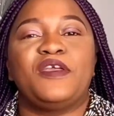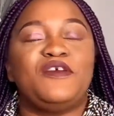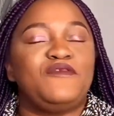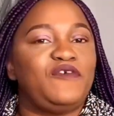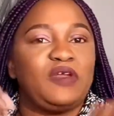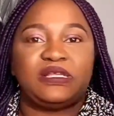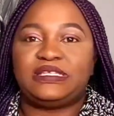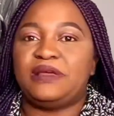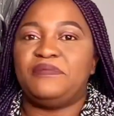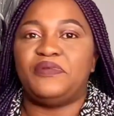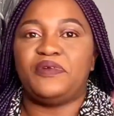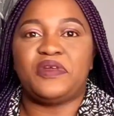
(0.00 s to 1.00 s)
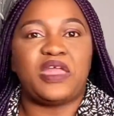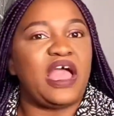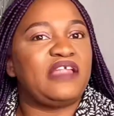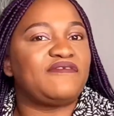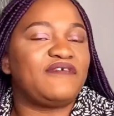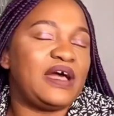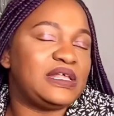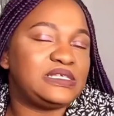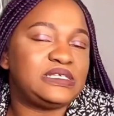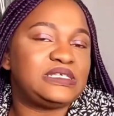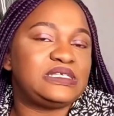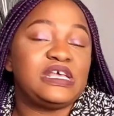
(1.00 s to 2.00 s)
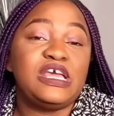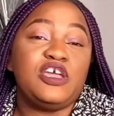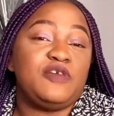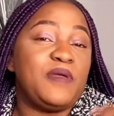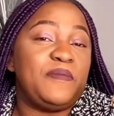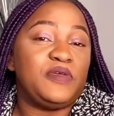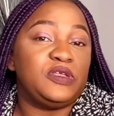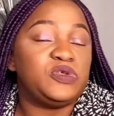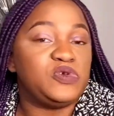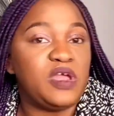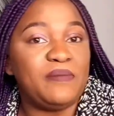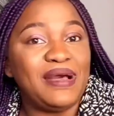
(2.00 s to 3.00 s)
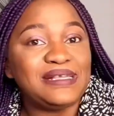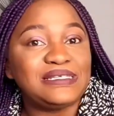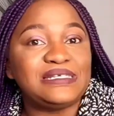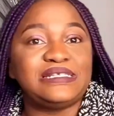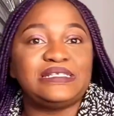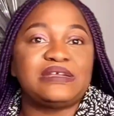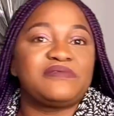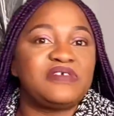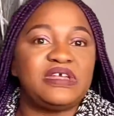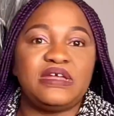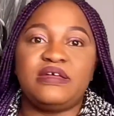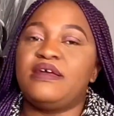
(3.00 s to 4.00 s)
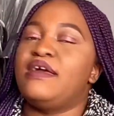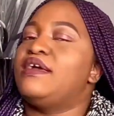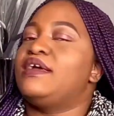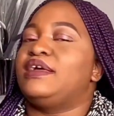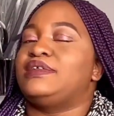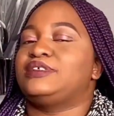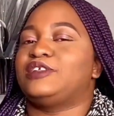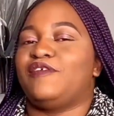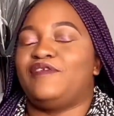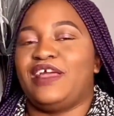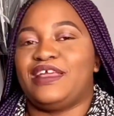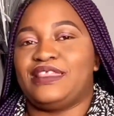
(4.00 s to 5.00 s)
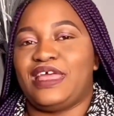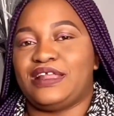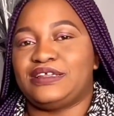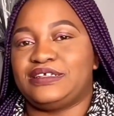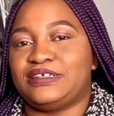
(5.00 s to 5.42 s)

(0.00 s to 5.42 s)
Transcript: for example, you advance, maybe you do your master's degree and stuff like that.